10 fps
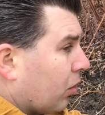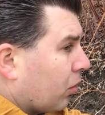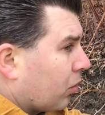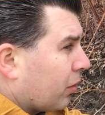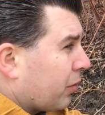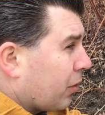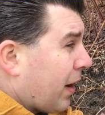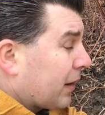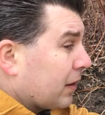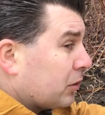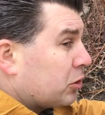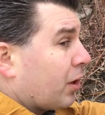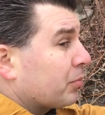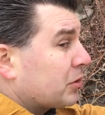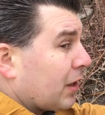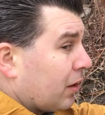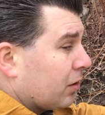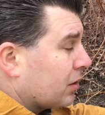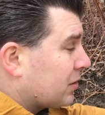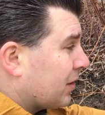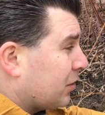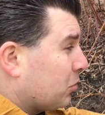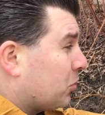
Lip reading: or they're not going to jump to areas that you